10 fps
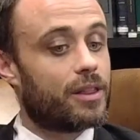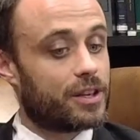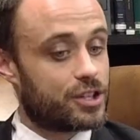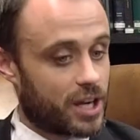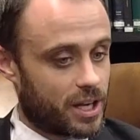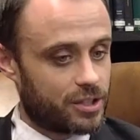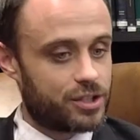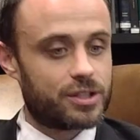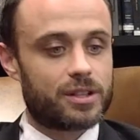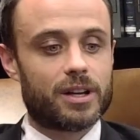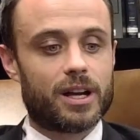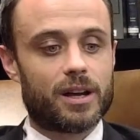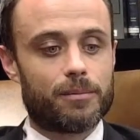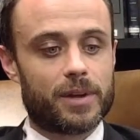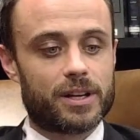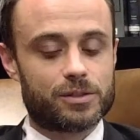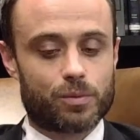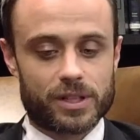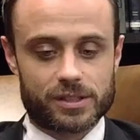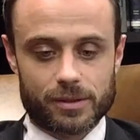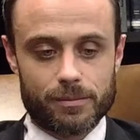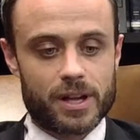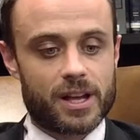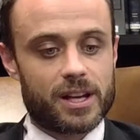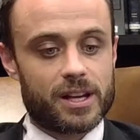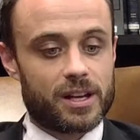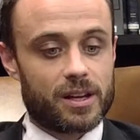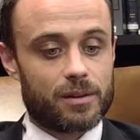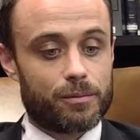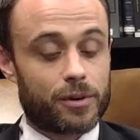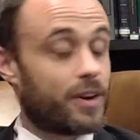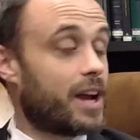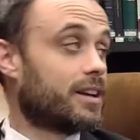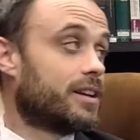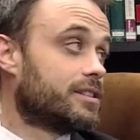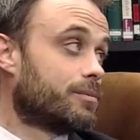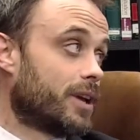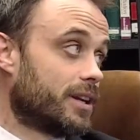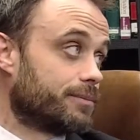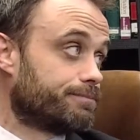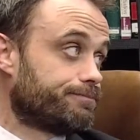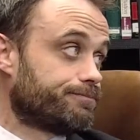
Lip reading: the judge, in his wisdom, provided his opinion.